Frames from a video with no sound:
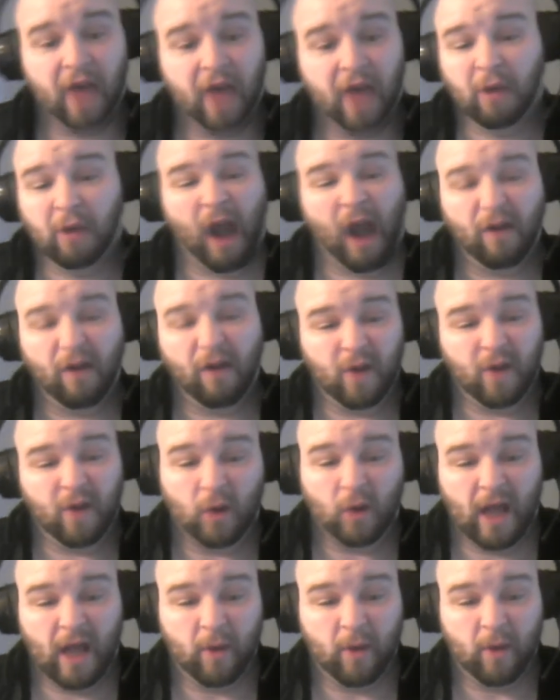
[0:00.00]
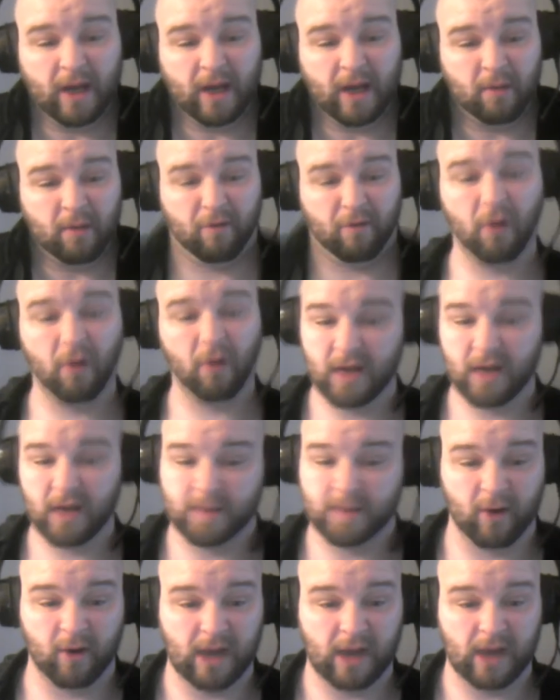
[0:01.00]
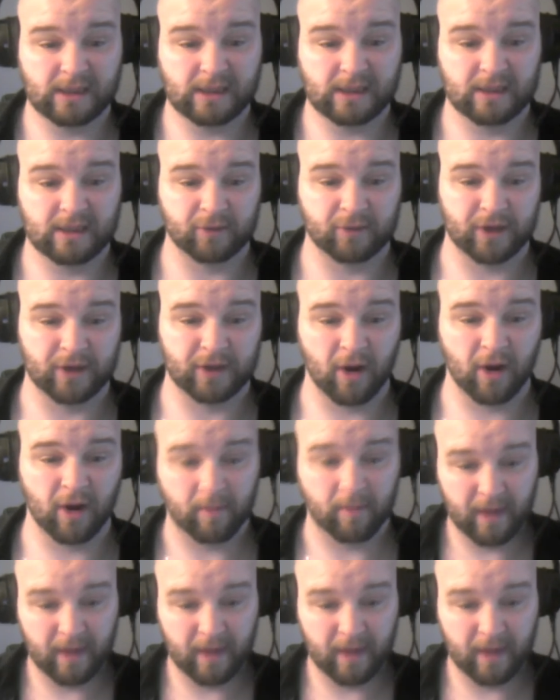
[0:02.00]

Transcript: don't care if you don't like what he did before, he's been great since his return.